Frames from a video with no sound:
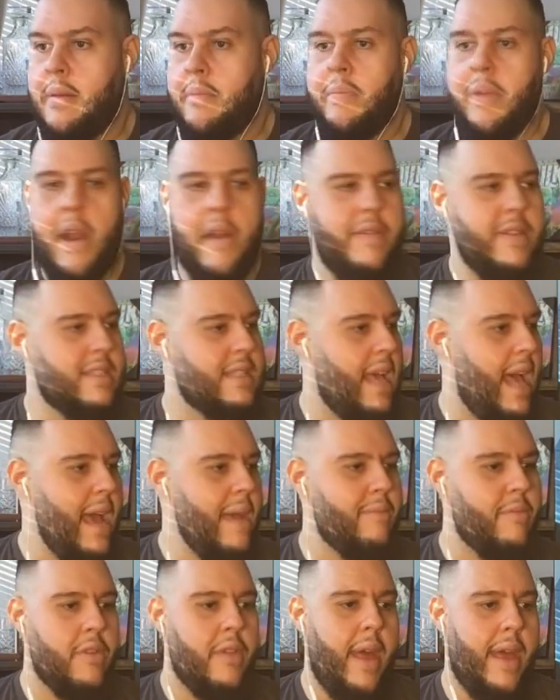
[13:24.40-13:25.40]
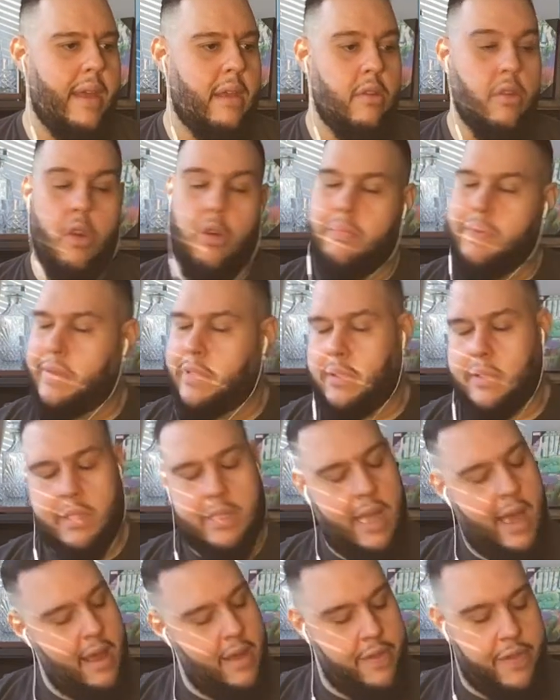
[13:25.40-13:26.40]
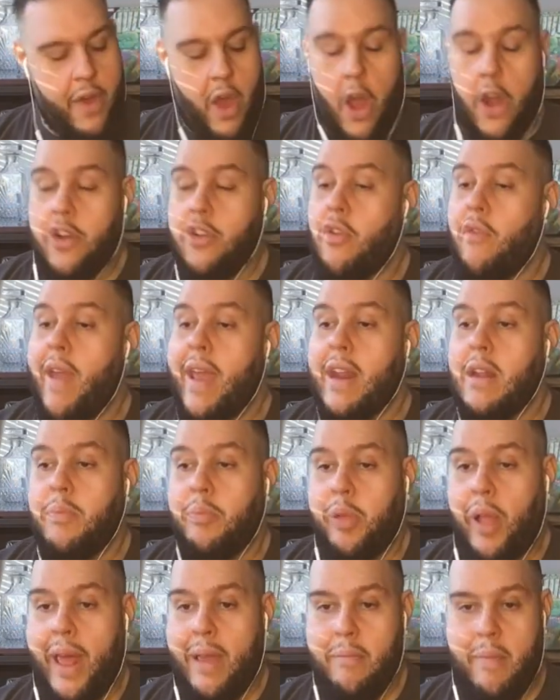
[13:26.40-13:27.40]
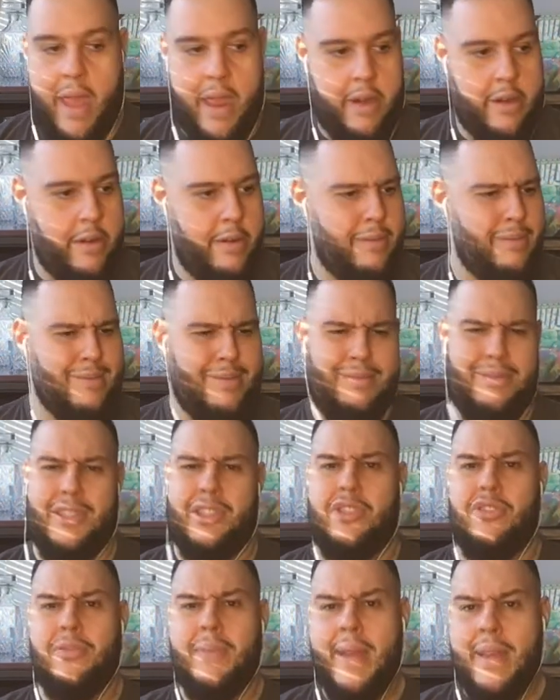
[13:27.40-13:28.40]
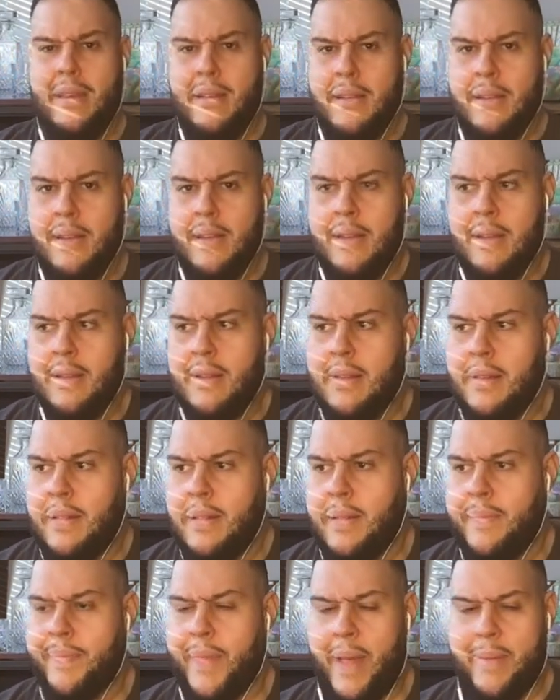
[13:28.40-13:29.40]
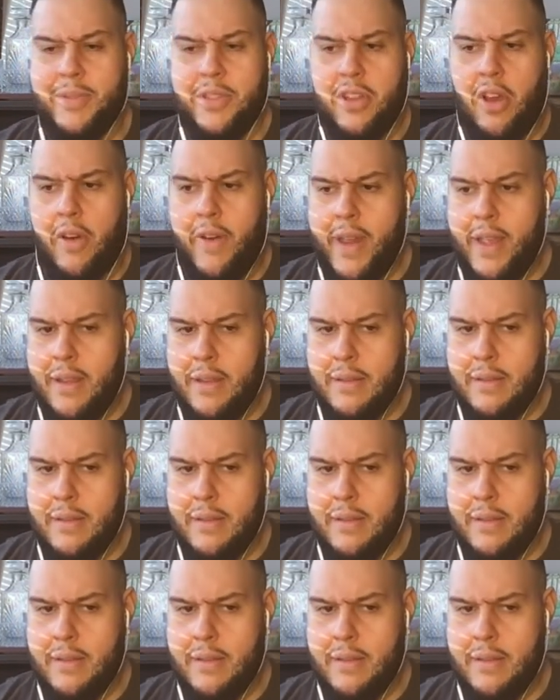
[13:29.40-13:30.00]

But every time they're like, Seth, underrated playmaker. Excuse me? I'm sorry?